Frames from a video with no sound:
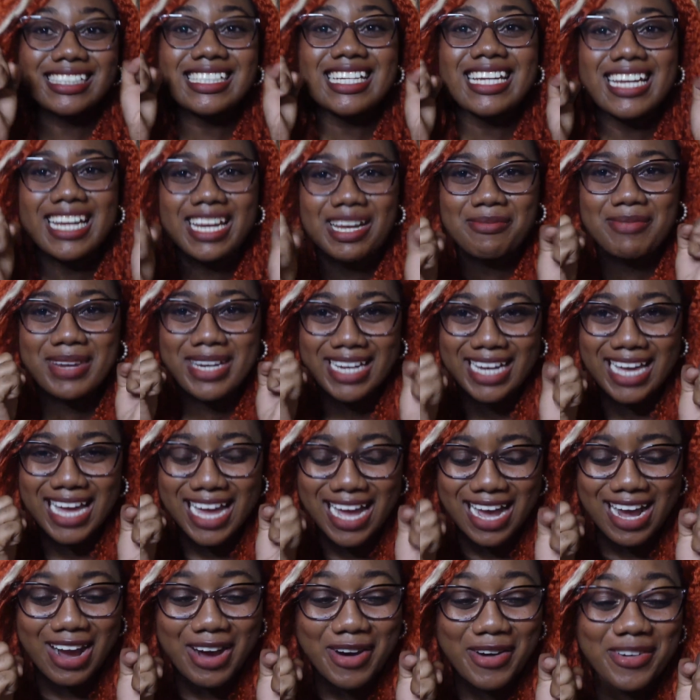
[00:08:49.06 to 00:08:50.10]
take me
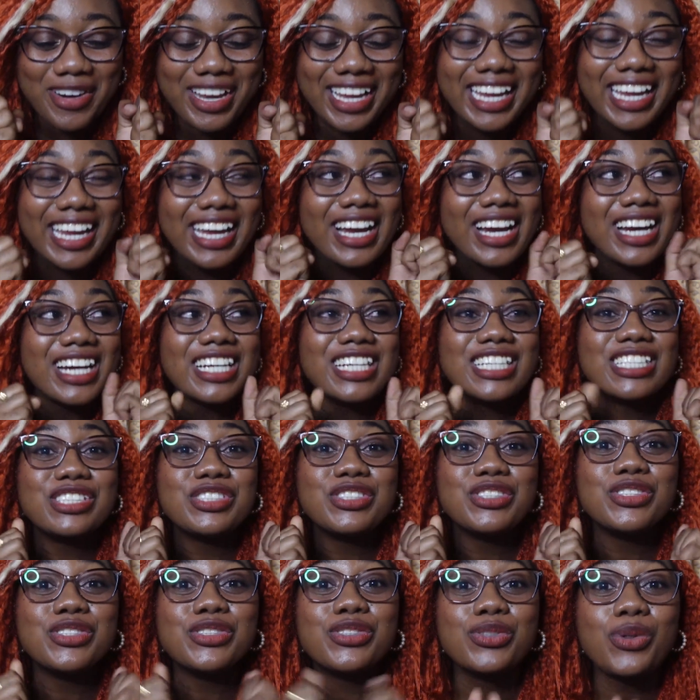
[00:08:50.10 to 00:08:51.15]
now. It hurts
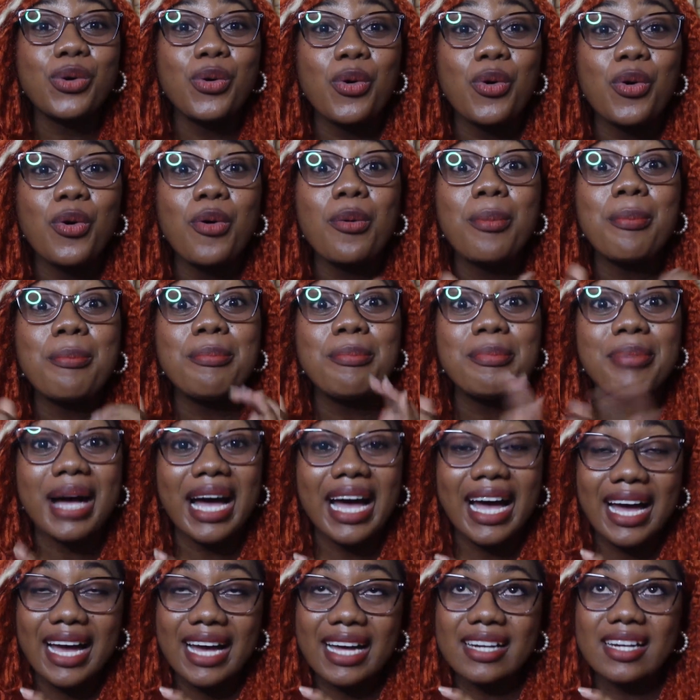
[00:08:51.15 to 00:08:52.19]
so
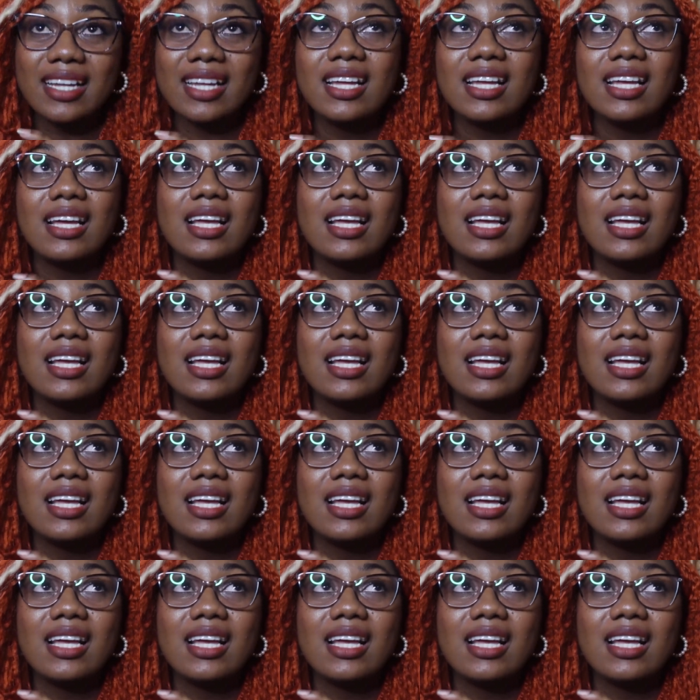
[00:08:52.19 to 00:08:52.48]
bad.